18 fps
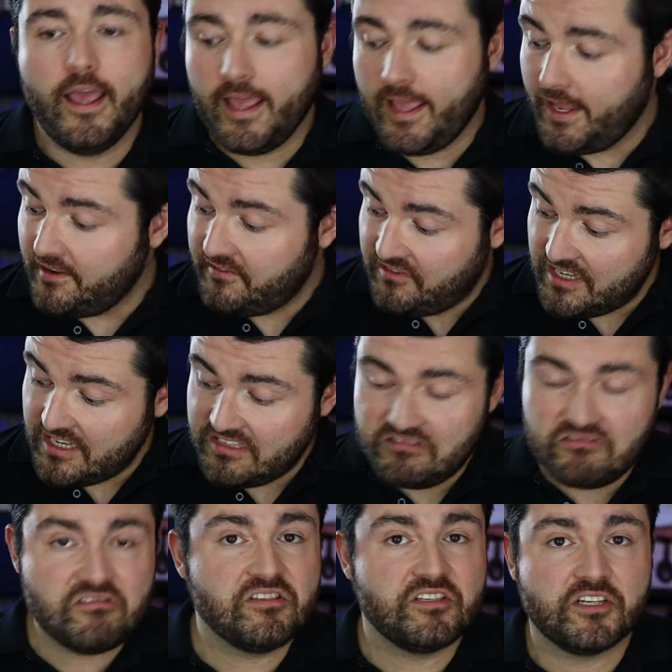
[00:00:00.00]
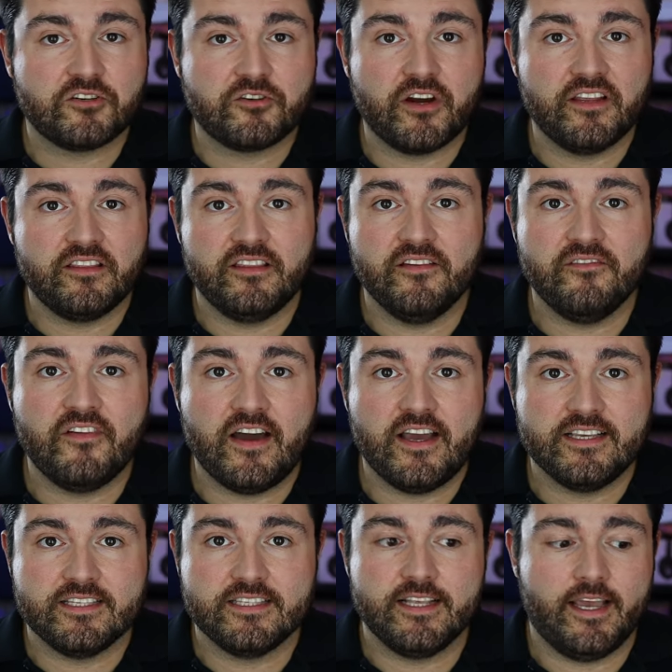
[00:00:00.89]
And this is a great
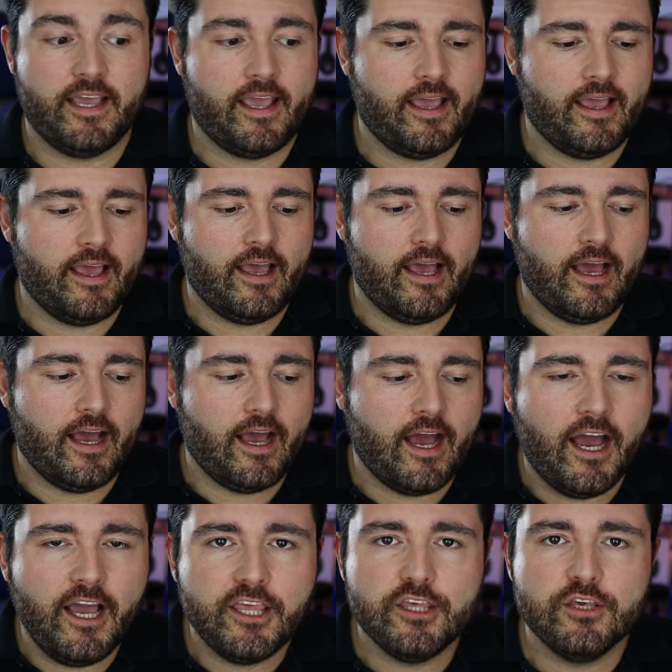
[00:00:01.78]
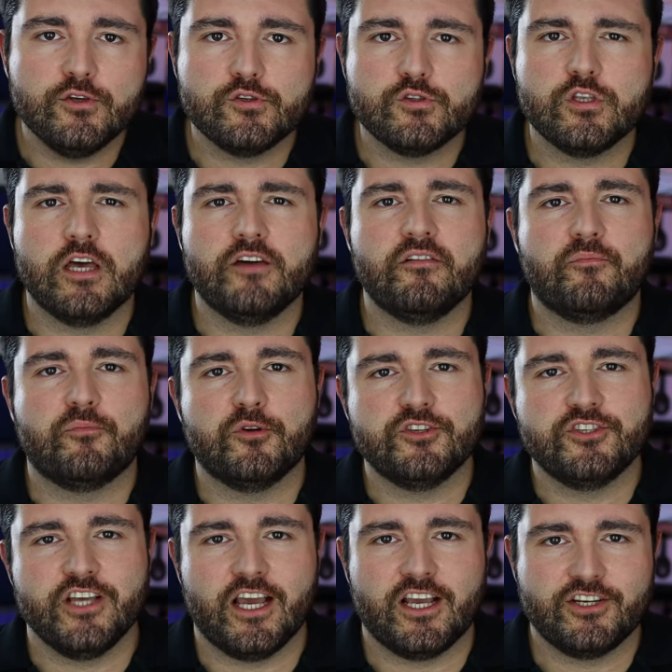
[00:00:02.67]
device. Like, I used to have a
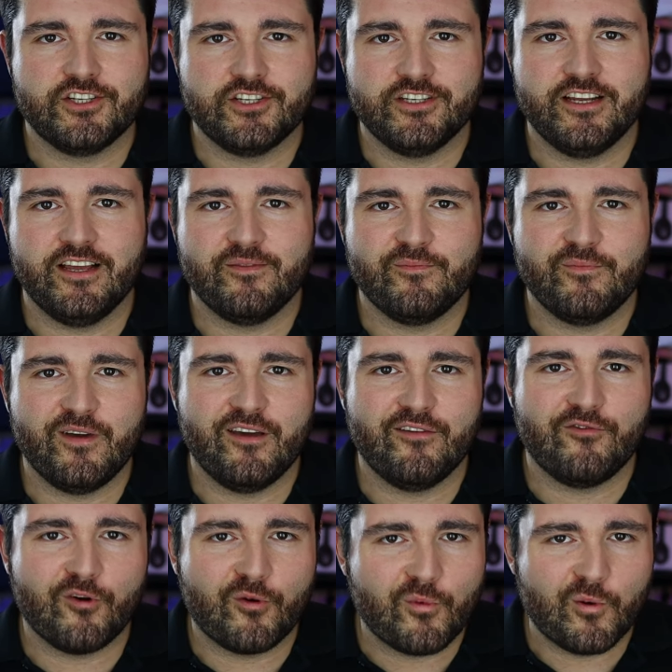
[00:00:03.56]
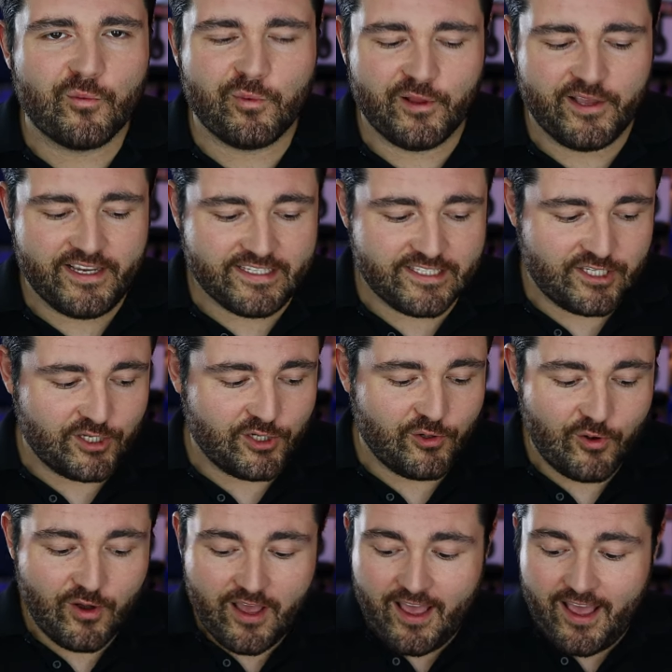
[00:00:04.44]
projection at my former place,
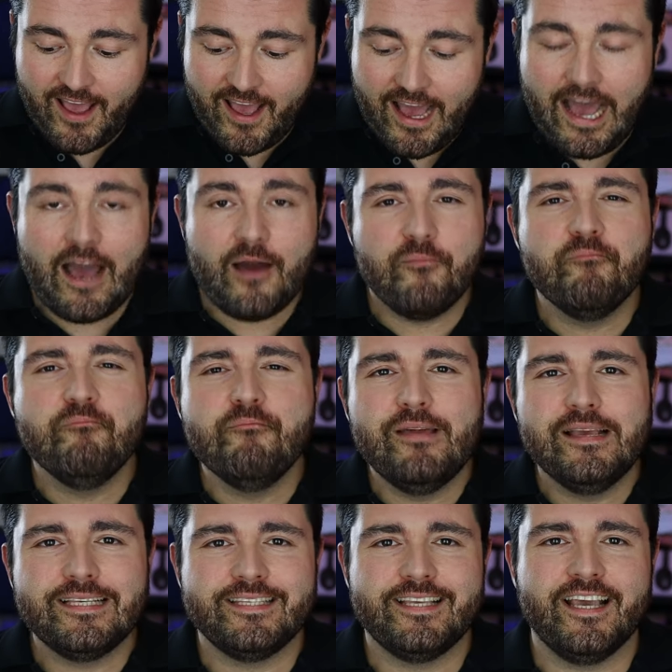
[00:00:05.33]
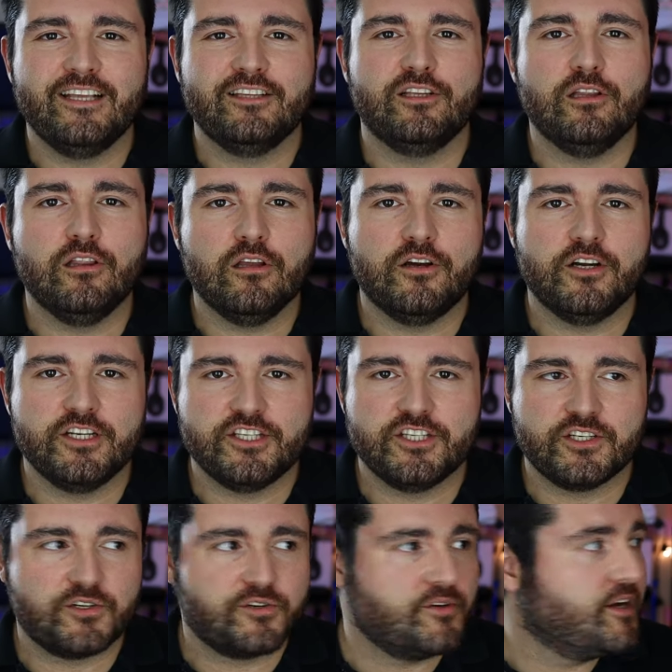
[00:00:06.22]
so I'm missing the large
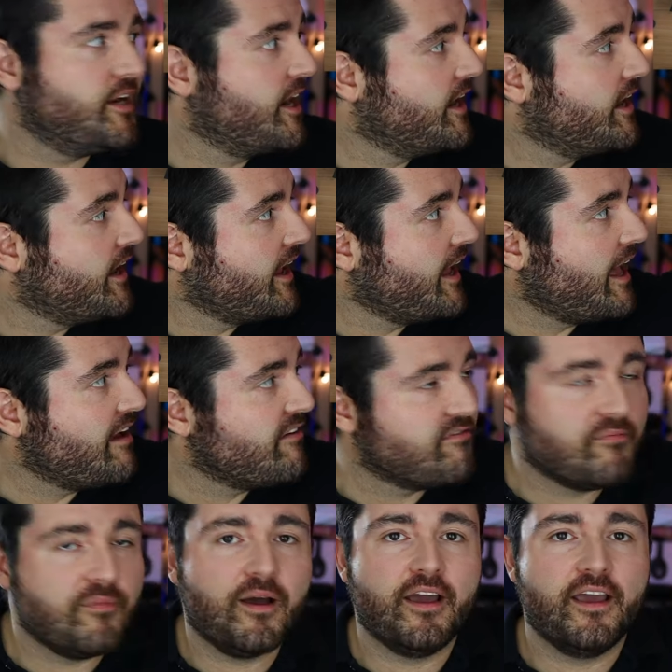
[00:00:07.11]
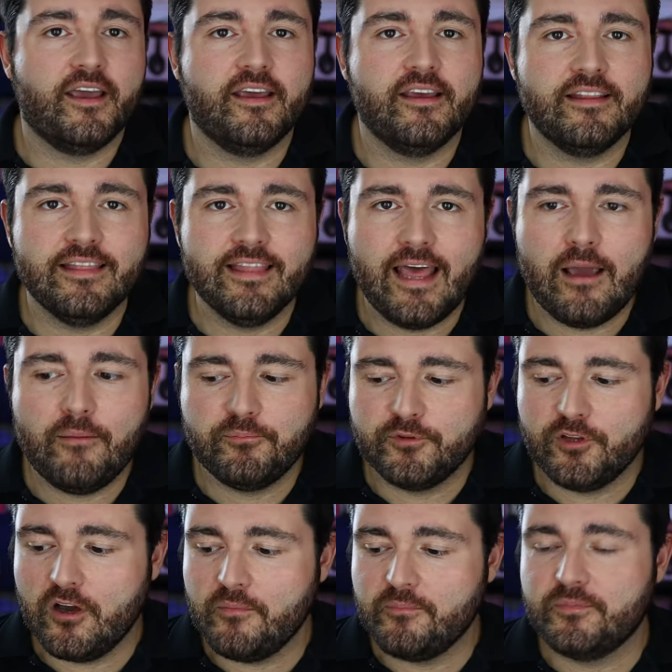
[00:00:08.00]
screen, and I have my
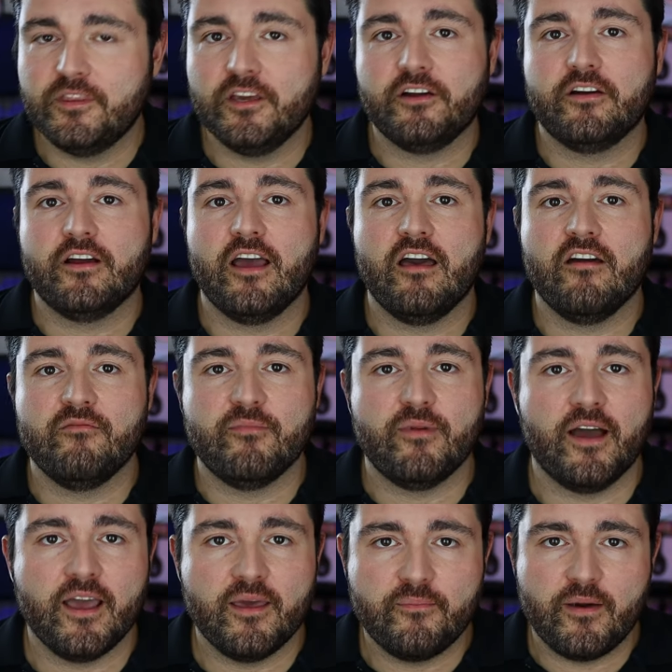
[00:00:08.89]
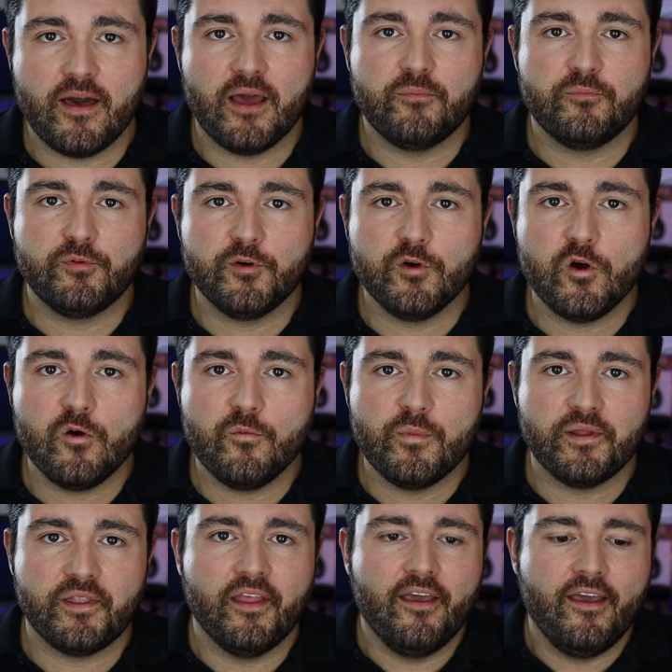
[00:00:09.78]
laptop there, I have my iPad Pro,
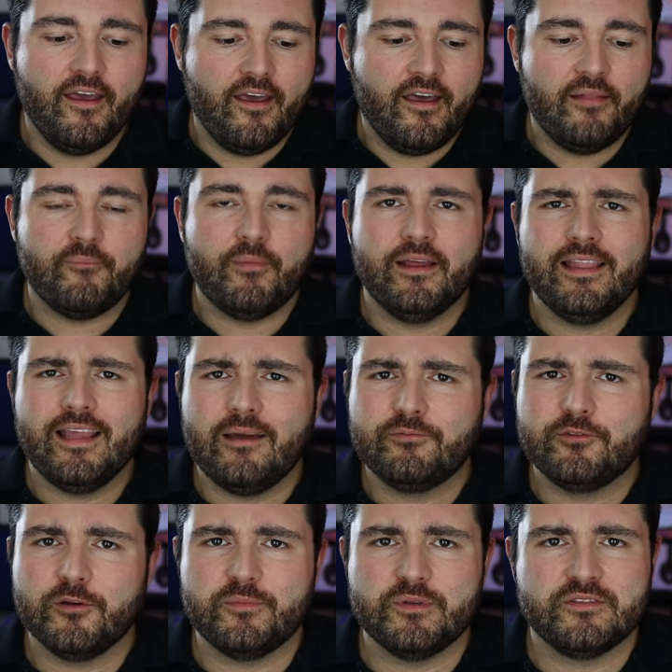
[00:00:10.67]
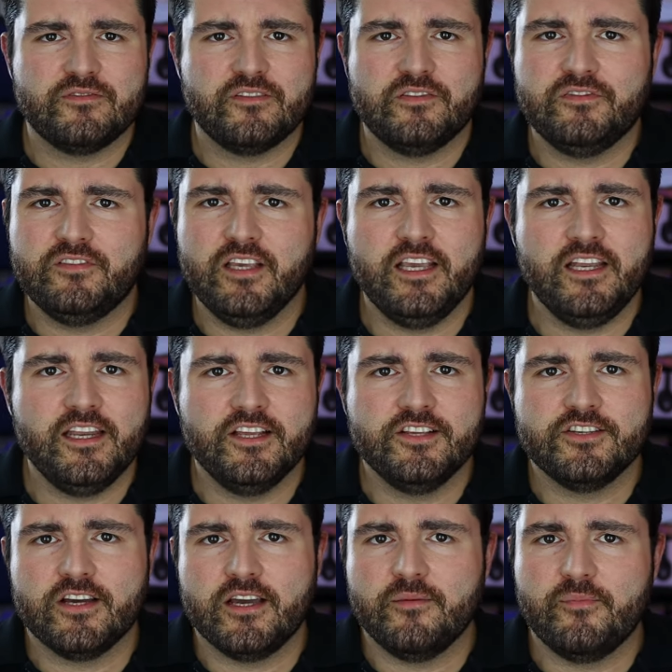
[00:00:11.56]
but my laptop is fifteen
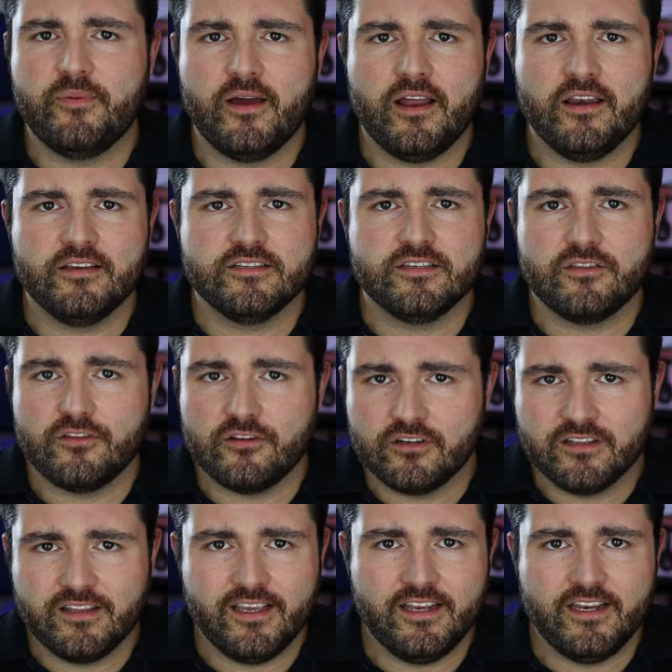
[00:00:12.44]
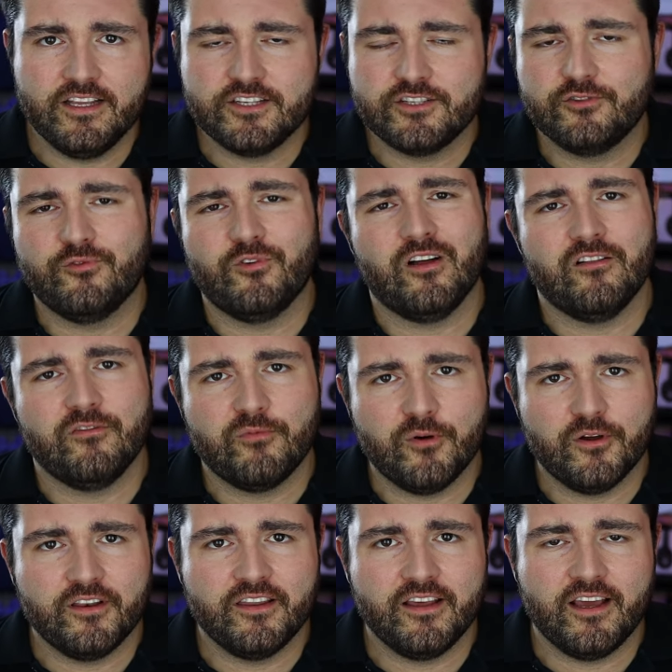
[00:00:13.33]
inch, iPad is thirteen inch, twelve
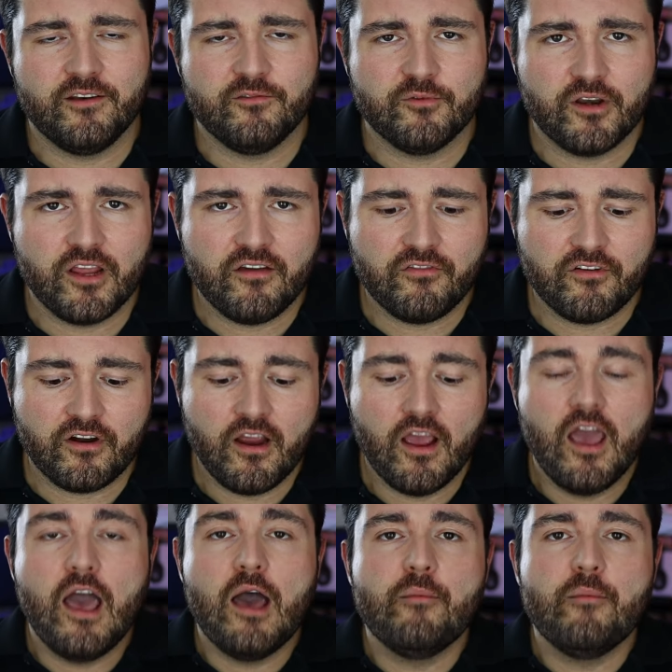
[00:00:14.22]
point nine, whatever,